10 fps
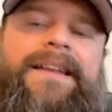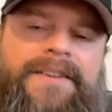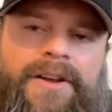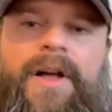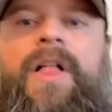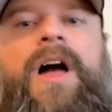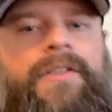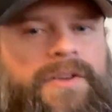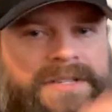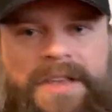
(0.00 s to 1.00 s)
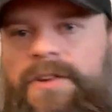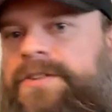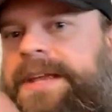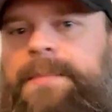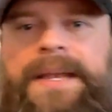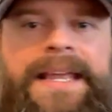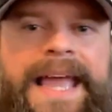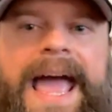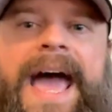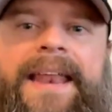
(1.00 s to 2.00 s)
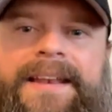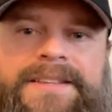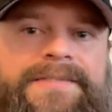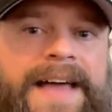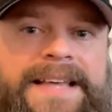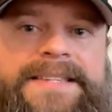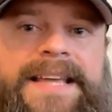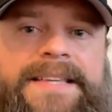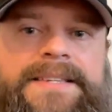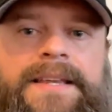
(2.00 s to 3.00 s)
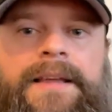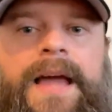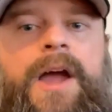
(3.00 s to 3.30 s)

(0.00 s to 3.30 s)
A lot of those others I'm going to get added as fast testing.